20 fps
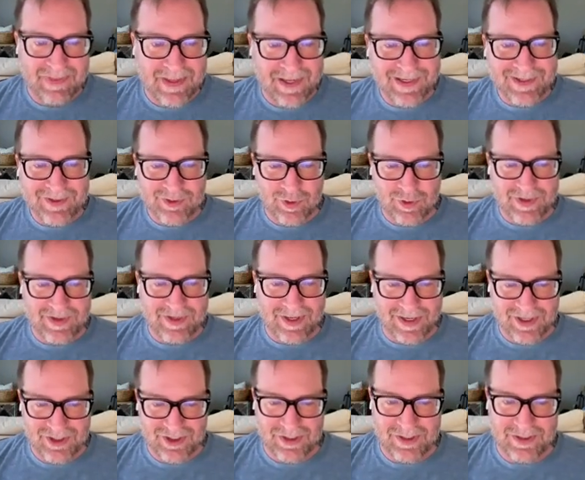
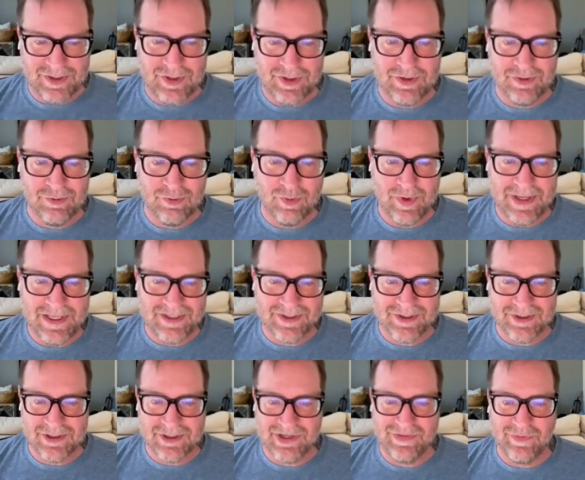Introduction to
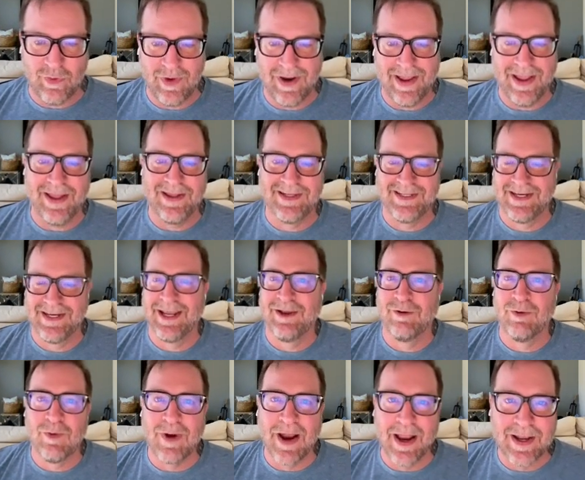research for essay
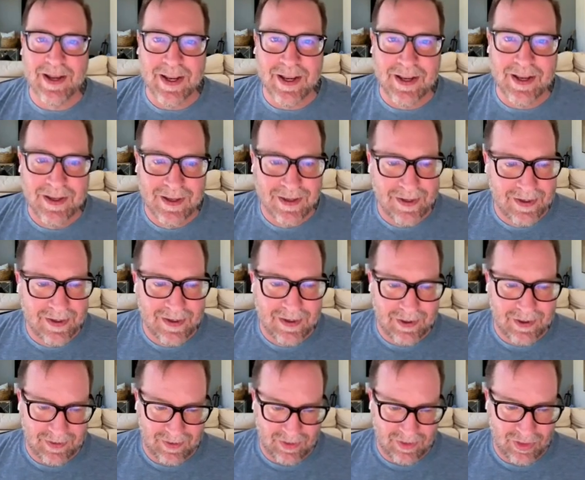writing.
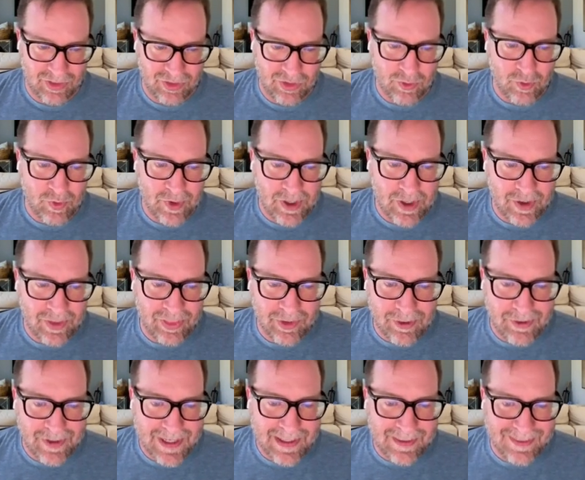
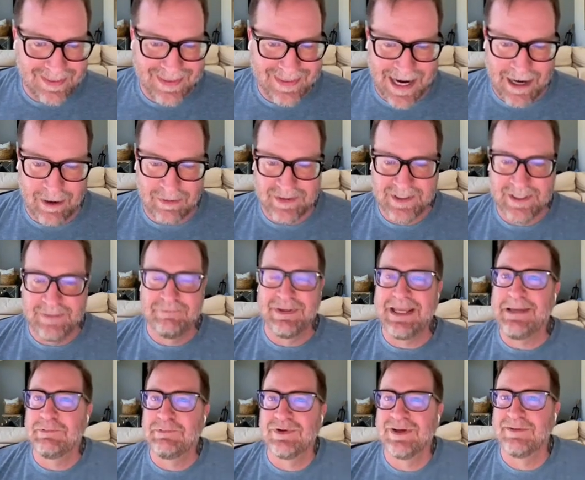30,000
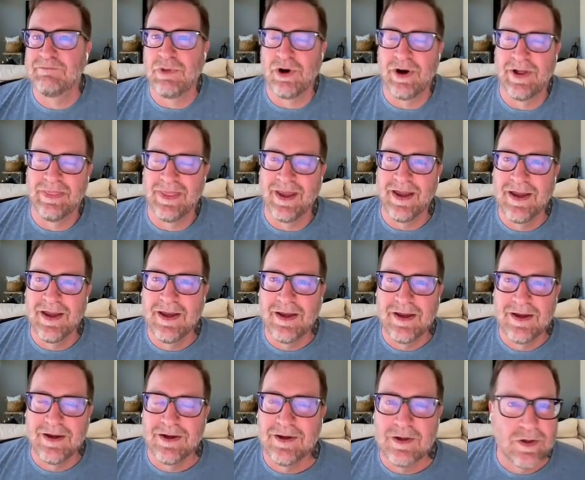people have bought that.
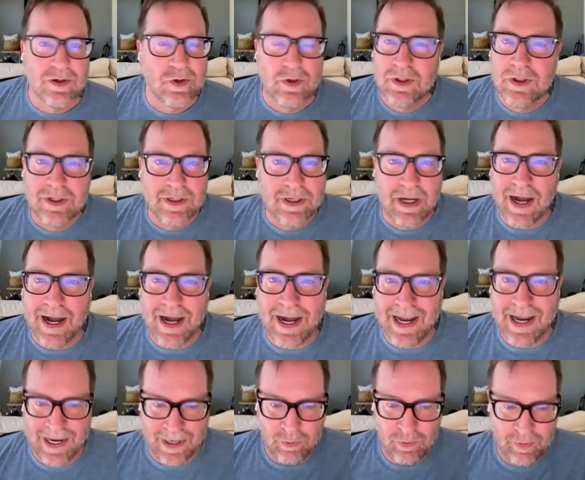
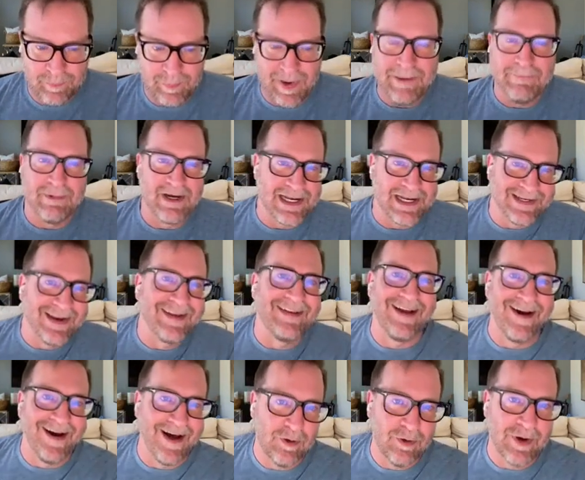I would pay money to
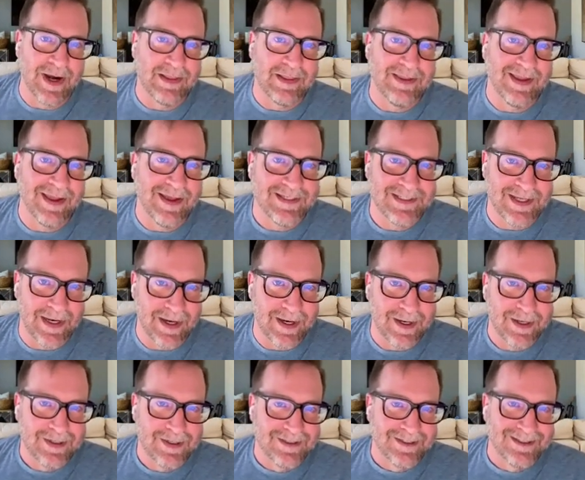not write the essay.
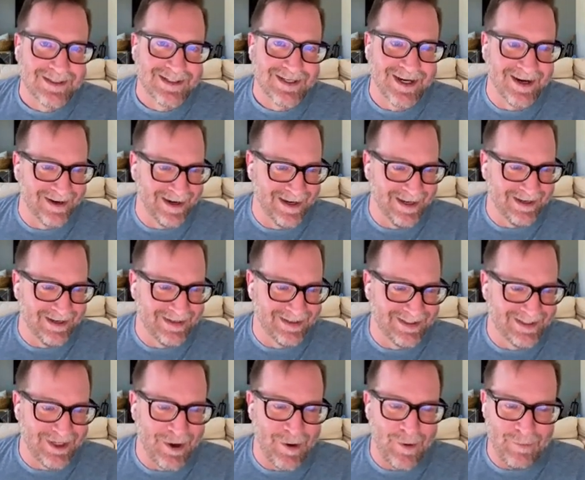All right.
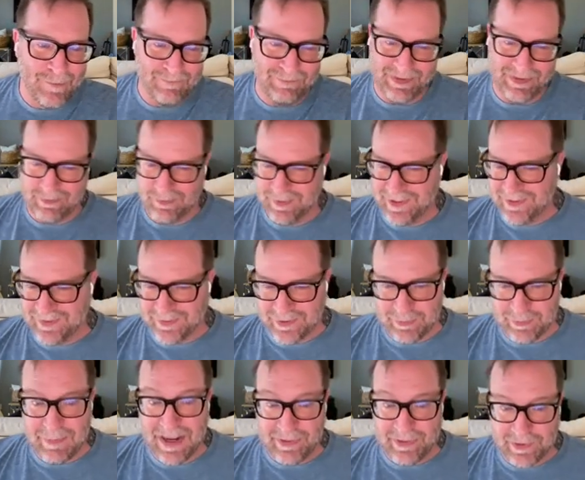So,
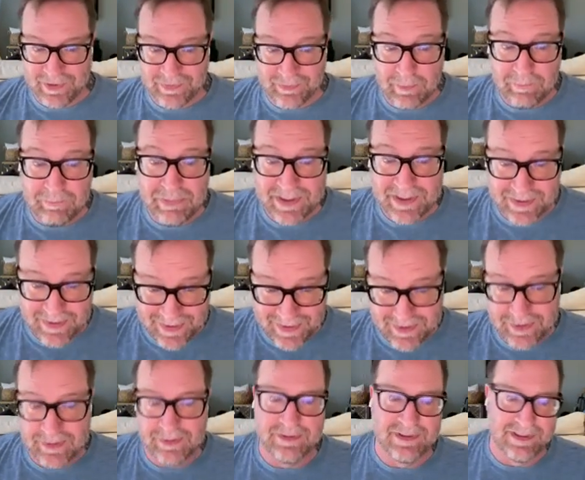research methods for business
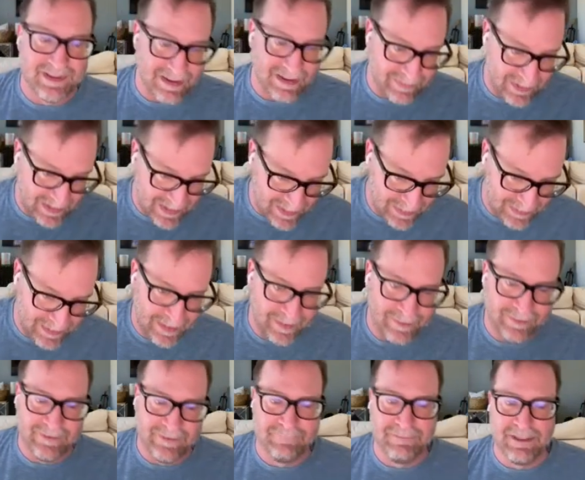students,
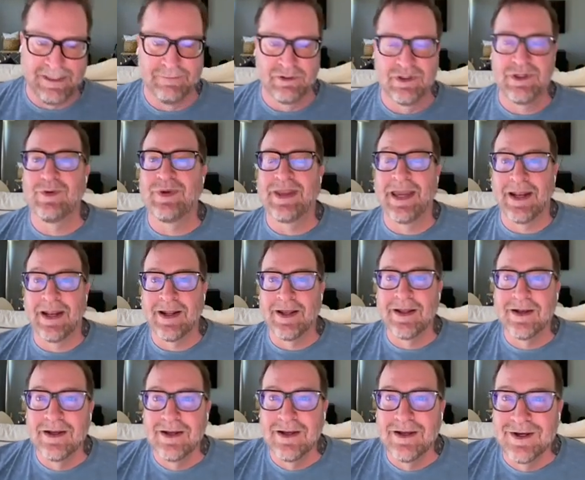17,000 people. You get
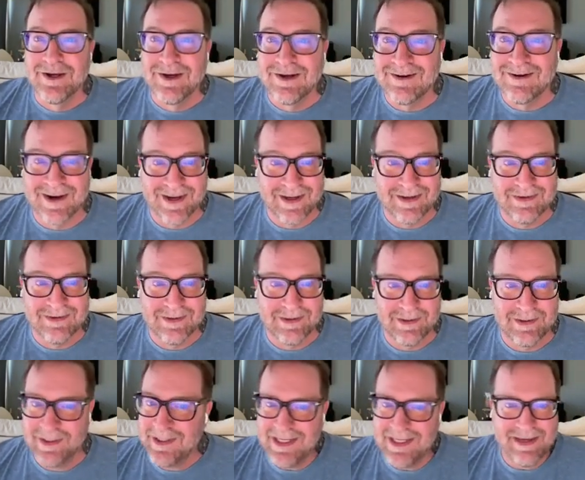it, right?
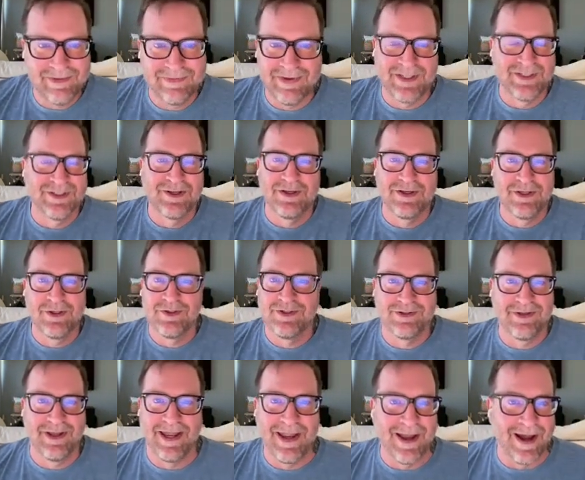Any of us could
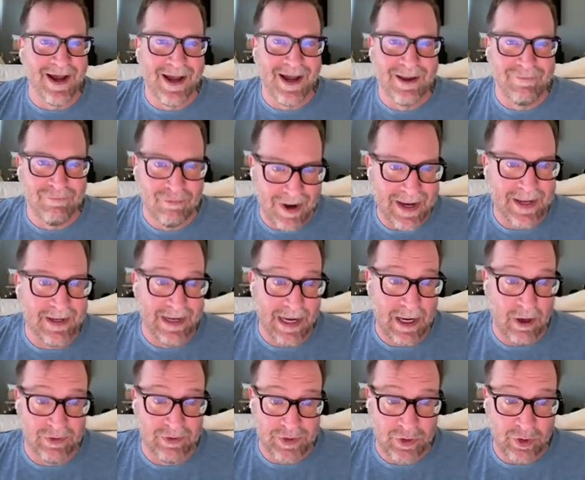use AI right
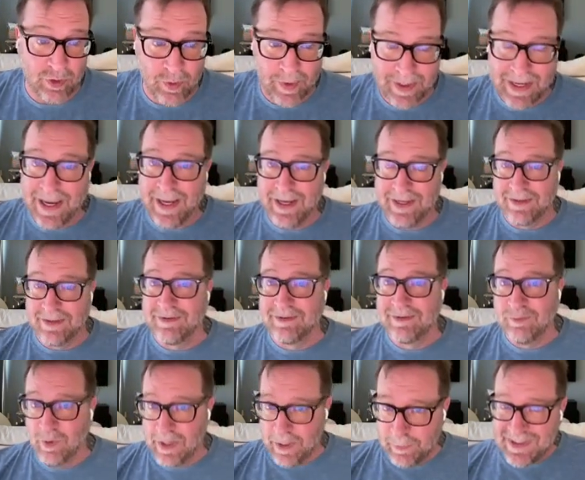now to create.
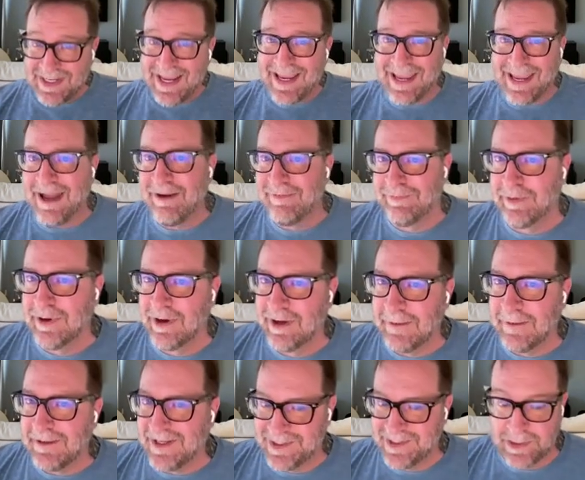It would take effort.
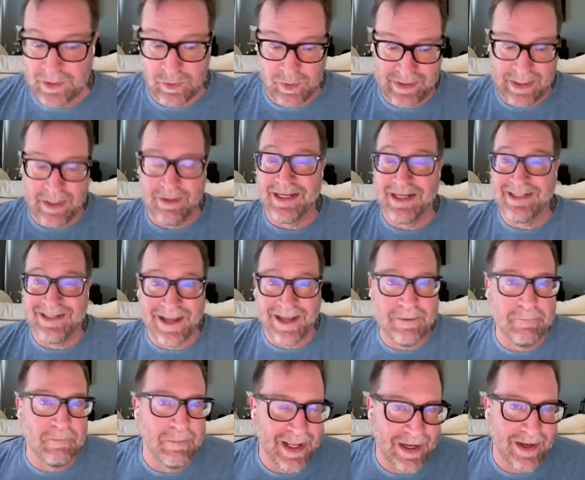I'm not saying it would take like
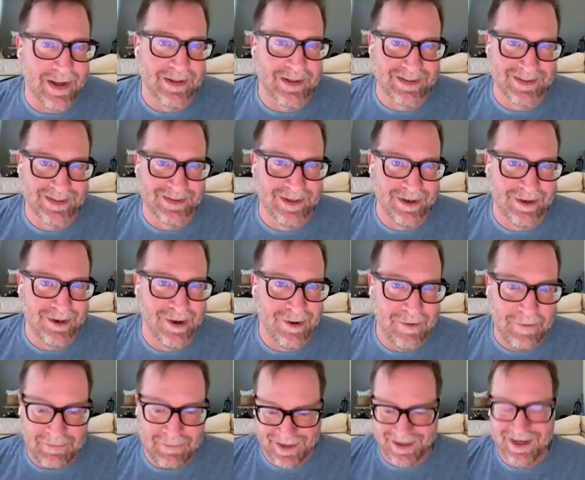10 minutes. You know,
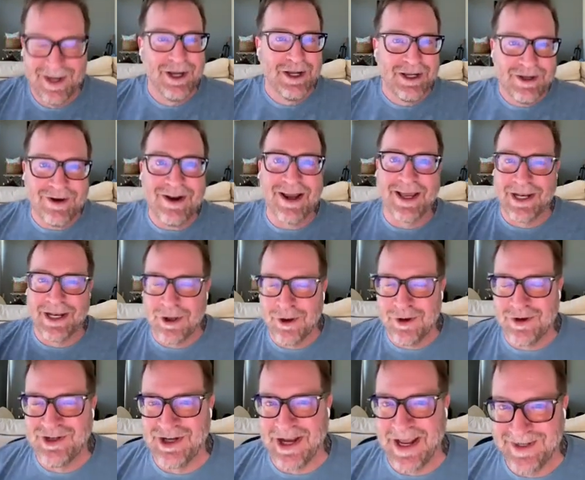I'm not. You're not going to go
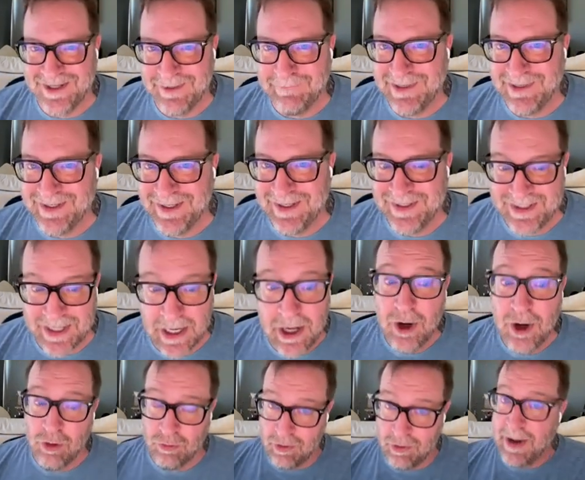to ChatGPT and say,
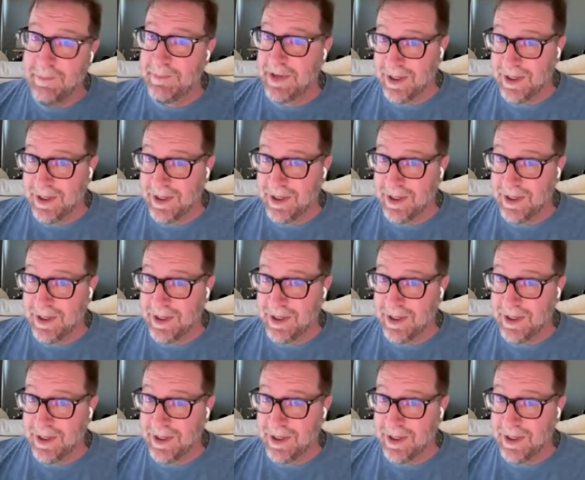"Write